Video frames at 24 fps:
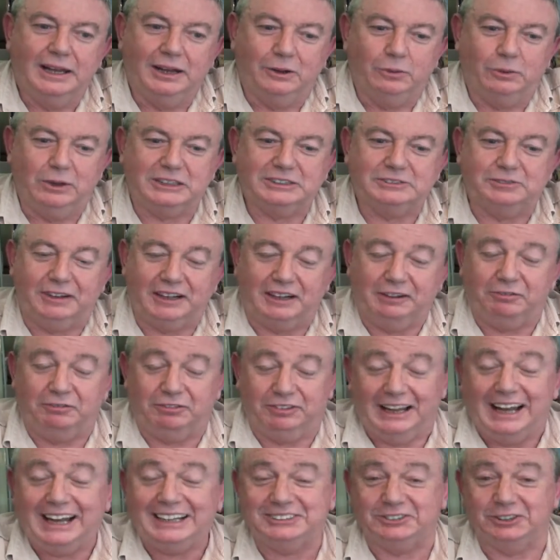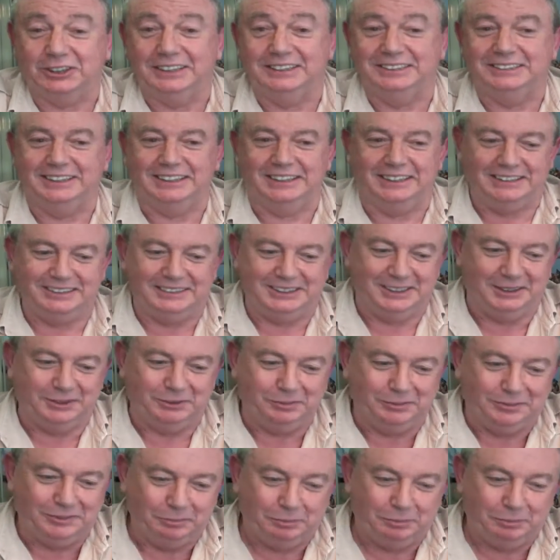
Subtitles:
Well, it's very flattering to